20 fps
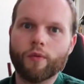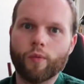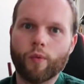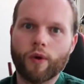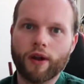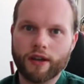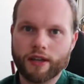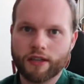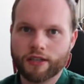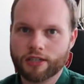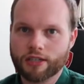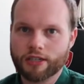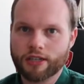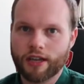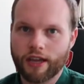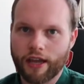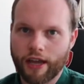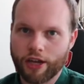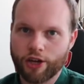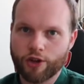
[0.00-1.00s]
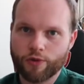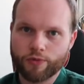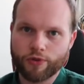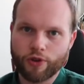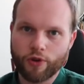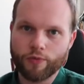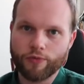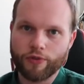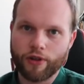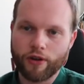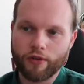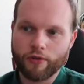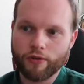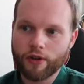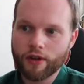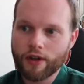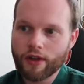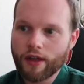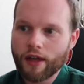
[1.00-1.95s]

what is Haedong Kumdo